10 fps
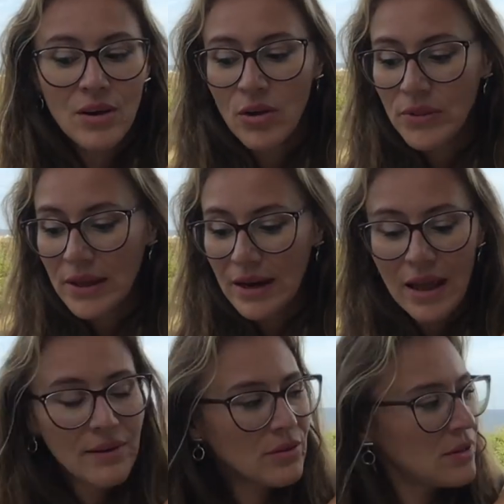on the
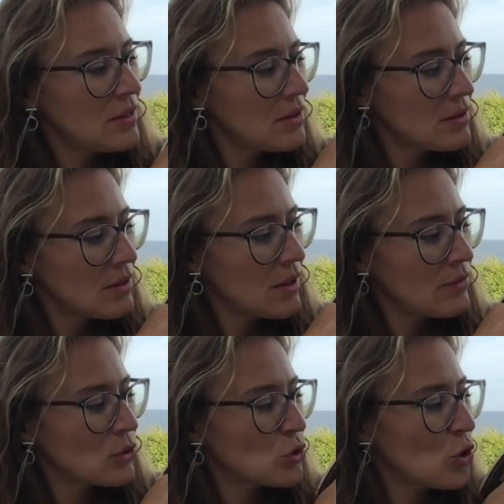11th,
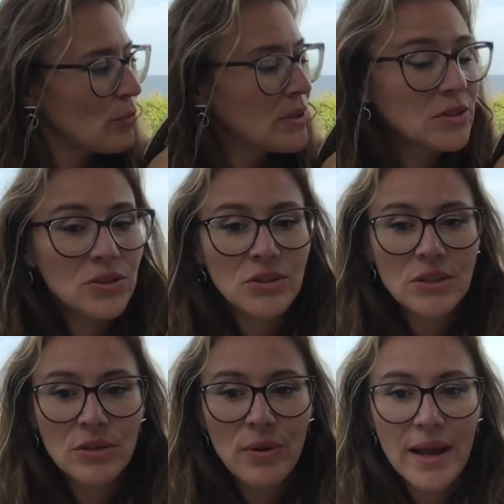of October, turns
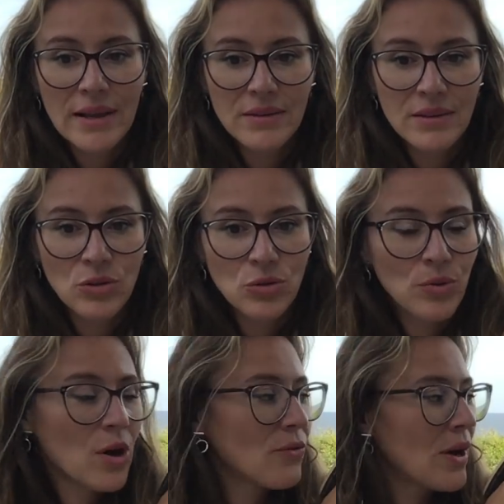direct in your
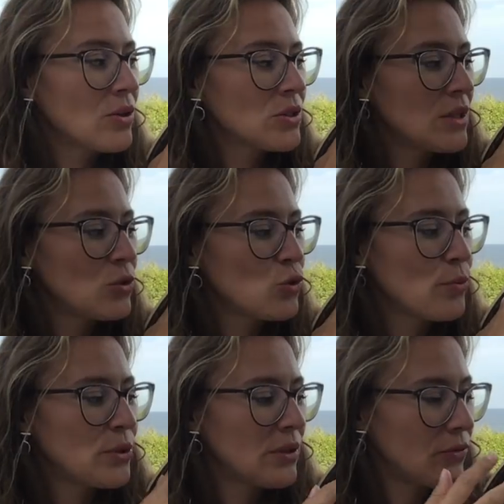12th house, then
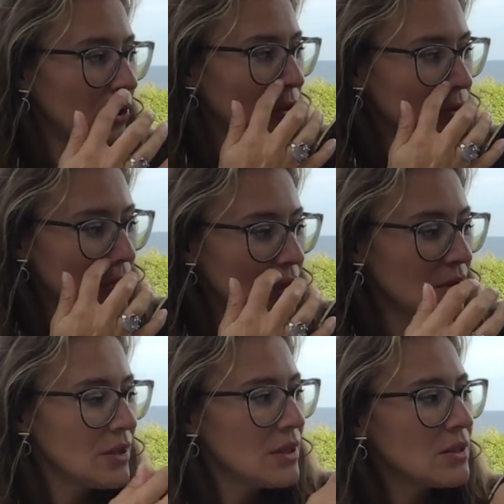Jupiter follows it.
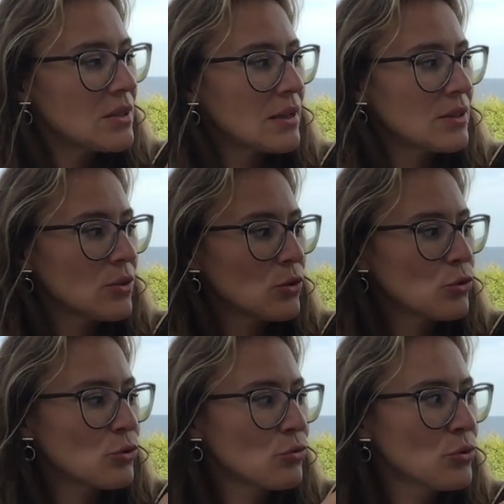Saturn
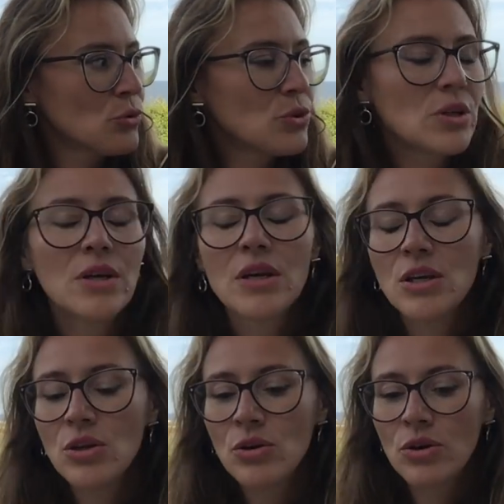also rules
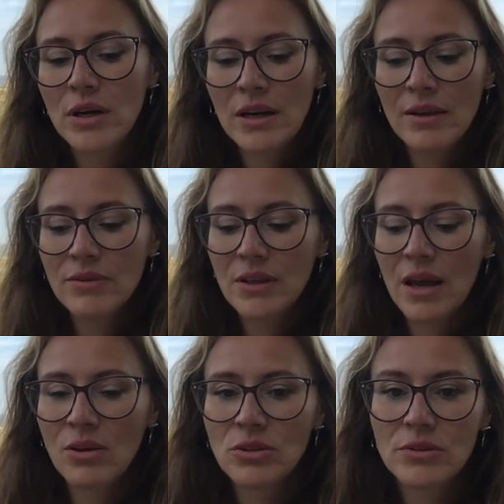your 11th
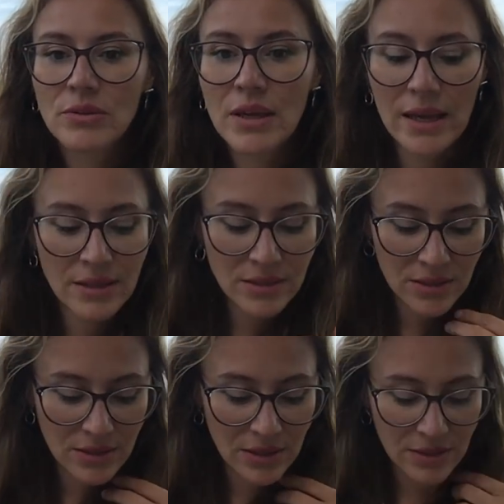house of gains
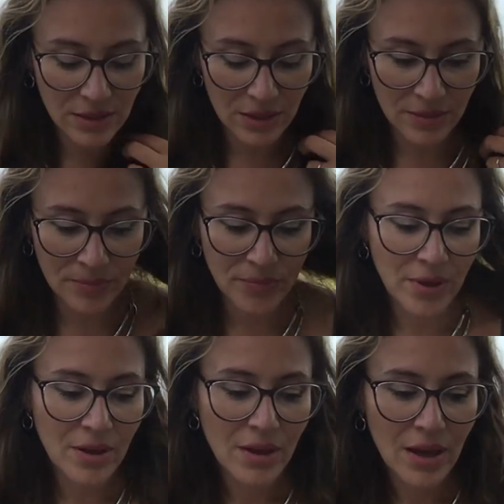and income,
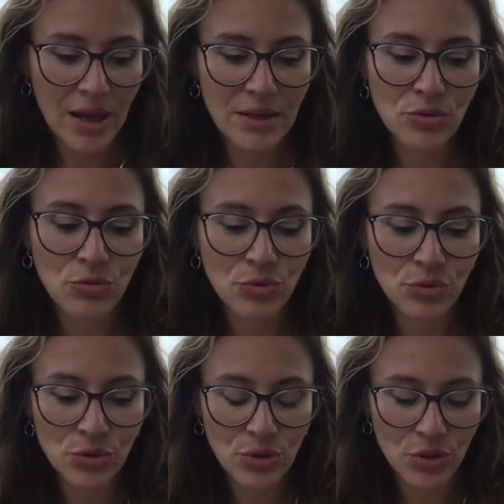and it
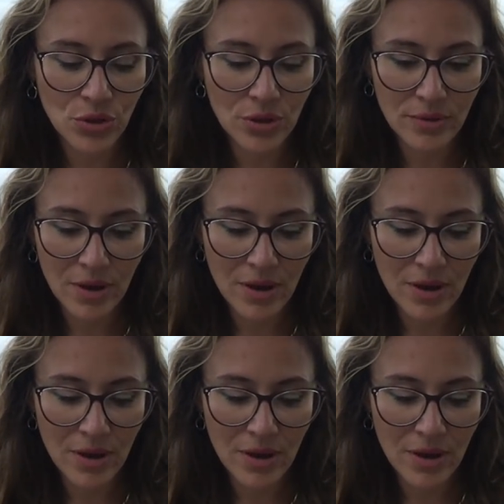rules your